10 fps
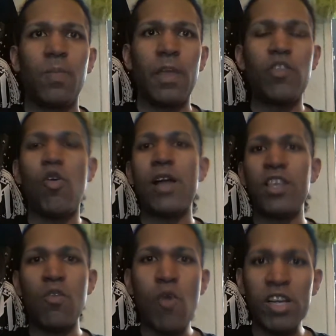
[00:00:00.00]
And no, I
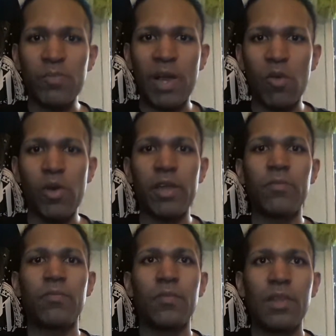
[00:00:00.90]
didn't watch, by the way.
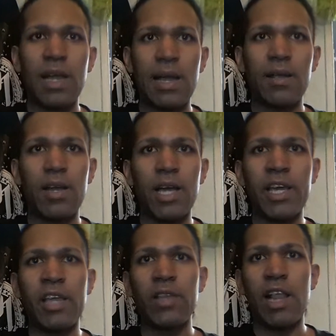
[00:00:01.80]

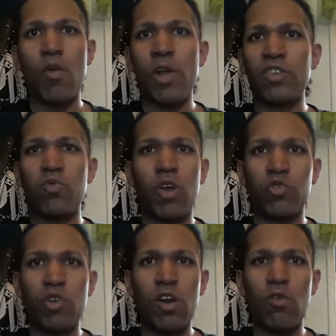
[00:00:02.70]
Again, I don't watch a
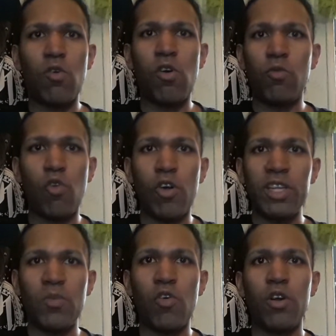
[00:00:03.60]
three-hour Raw, Raw
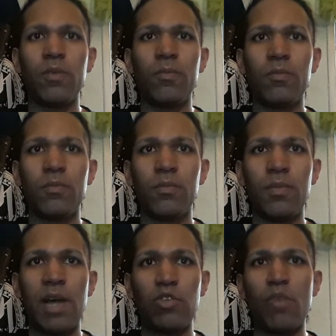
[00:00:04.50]
anymore.
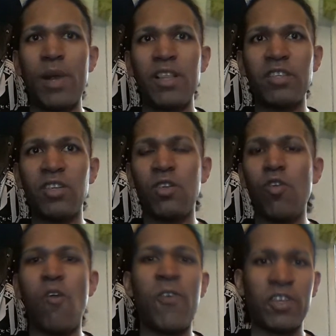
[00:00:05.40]
I learned my lesson a
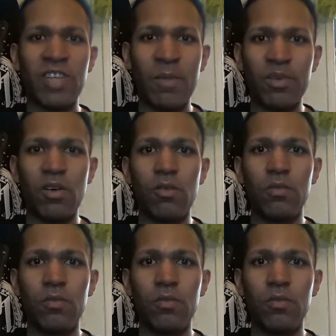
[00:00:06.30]
long fucking time ago.